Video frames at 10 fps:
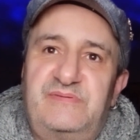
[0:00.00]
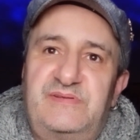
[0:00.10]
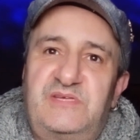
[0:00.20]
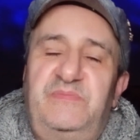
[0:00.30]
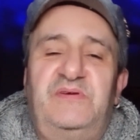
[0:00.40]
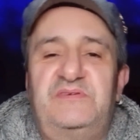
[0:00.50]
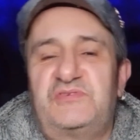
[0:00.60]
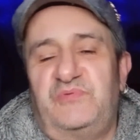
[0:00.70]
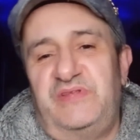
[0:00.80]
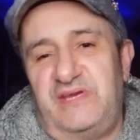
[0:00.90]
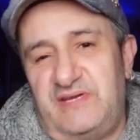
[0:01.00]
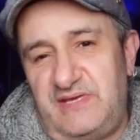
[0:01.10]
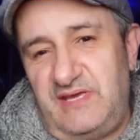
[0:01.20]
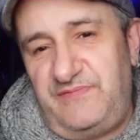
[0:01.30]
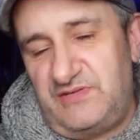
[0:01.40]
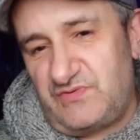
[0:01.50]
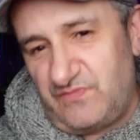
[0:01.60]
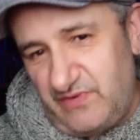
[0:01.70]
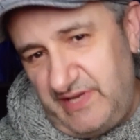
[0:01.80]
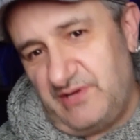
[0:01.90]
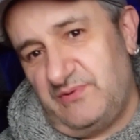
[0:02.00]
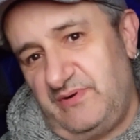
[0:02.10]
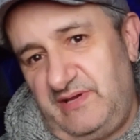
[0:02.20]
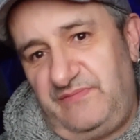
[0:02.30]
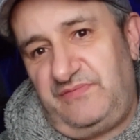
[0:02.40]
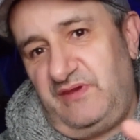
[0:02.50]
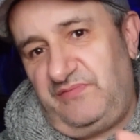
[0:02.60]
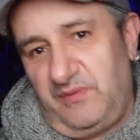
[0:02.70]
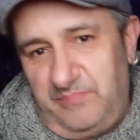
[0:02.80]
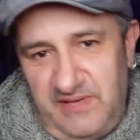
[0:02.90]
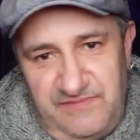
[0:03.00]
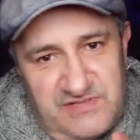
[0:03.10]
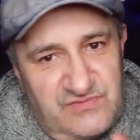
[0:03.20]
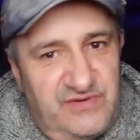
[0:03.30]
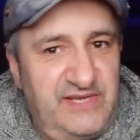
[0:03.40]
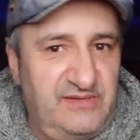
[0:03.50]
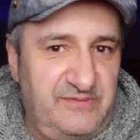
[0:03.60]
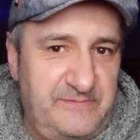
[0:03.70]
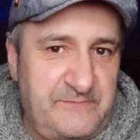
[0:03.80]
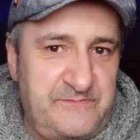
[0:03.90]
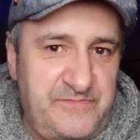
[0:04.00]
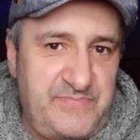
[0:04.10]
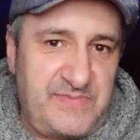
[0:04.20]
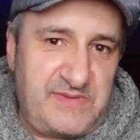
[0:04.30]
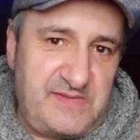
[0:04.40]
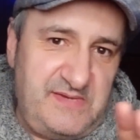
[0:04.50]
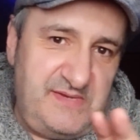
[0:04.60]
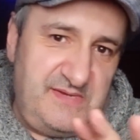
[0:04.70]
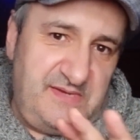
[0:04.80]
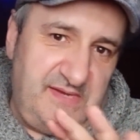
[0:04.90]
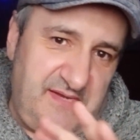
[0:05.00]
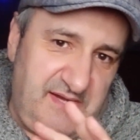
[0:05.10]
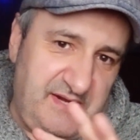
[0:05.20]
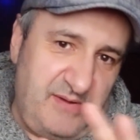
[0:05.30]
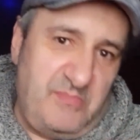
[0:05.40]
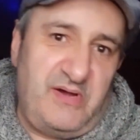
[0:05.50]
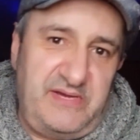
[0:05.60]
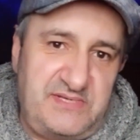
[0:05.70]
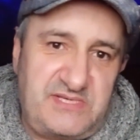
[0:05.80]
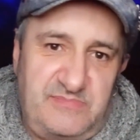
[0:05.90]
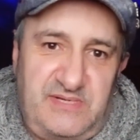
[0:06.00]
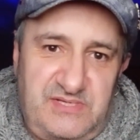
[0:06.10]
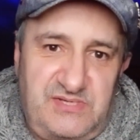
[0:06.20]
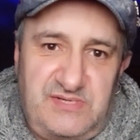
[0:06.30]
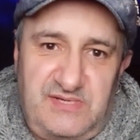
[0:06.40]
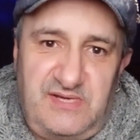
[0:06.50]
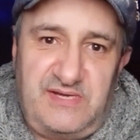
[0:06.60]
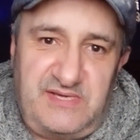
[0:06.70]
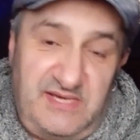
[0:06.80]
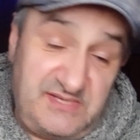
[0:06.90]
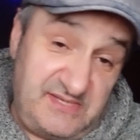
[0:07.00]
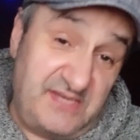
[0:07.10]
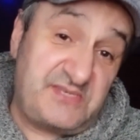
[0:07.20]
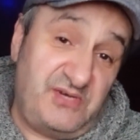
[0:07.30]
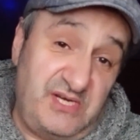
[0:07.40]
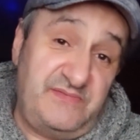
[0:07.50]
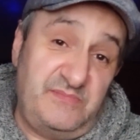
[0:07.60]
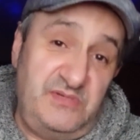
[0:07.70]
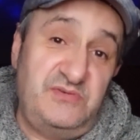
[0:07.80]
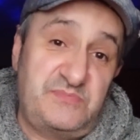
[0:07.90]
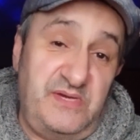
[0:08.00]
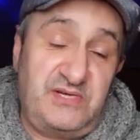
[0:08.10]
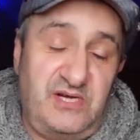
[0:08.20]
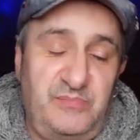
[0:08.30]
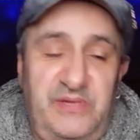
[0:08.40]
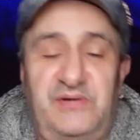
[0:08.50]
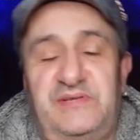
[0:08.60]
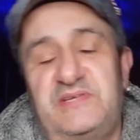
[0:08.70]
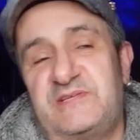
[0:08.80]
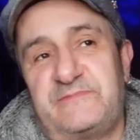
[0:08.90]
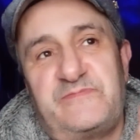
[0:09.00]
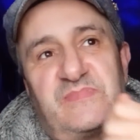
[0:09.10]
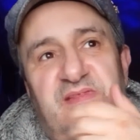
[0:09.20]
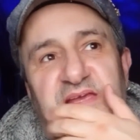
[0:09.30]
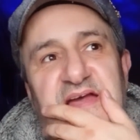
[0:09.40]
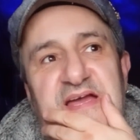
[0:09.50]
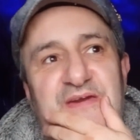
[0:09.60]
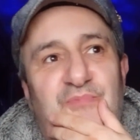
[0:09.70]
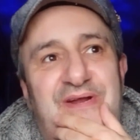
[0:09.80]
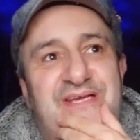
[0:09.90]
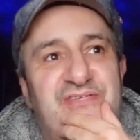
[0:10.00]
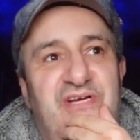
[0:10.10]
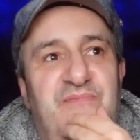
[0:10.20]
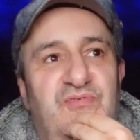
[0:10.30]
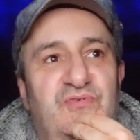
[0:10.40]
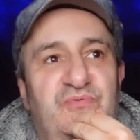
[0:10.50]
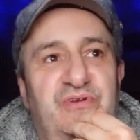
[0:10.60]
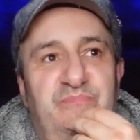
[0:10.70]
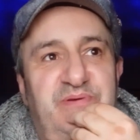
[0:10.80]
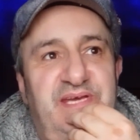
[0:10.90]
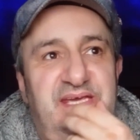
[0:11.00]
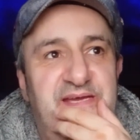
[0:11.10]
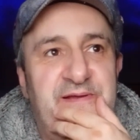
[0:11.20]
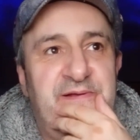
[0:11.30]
to be honest with you, if it's real, if the beef is real, I don't mind it so much. Like, it does kind of amuse me, I've got to be honest. And one example would be